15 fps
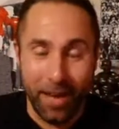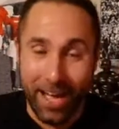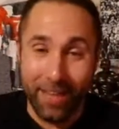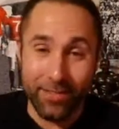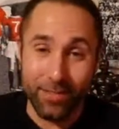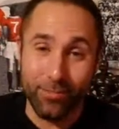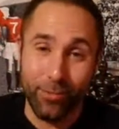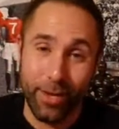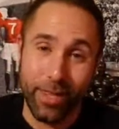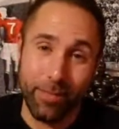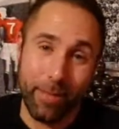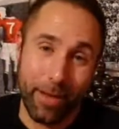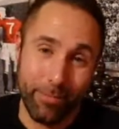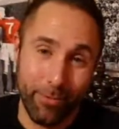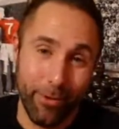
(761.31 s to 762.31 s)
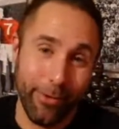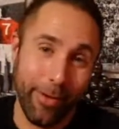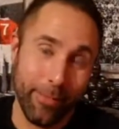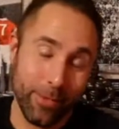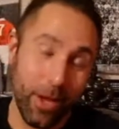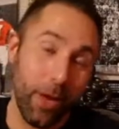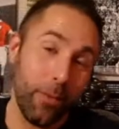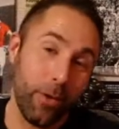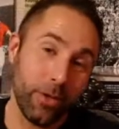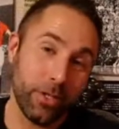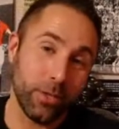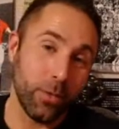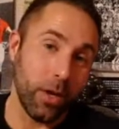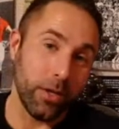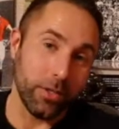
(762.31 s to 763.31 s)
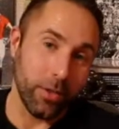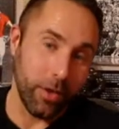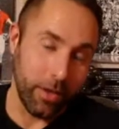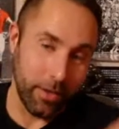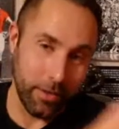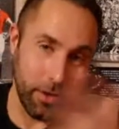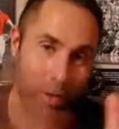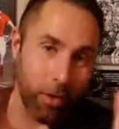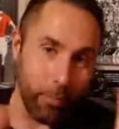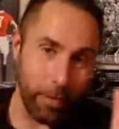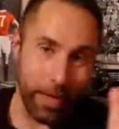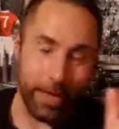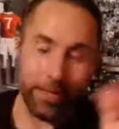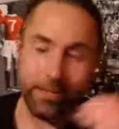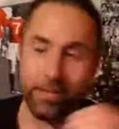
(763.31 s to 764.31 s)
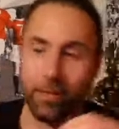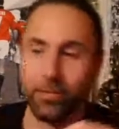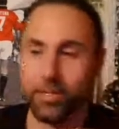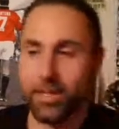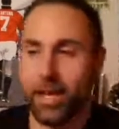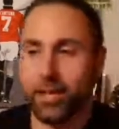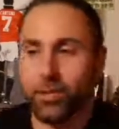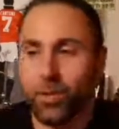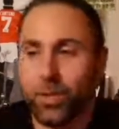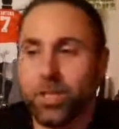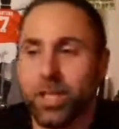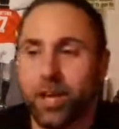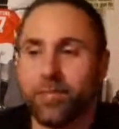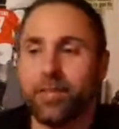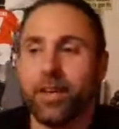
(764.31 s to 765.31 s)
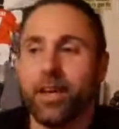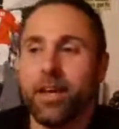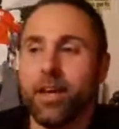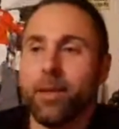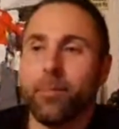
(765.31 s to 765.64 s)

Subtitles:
But I have some really bad programs I watch as well, so I hold my hands up to that sort of stuff.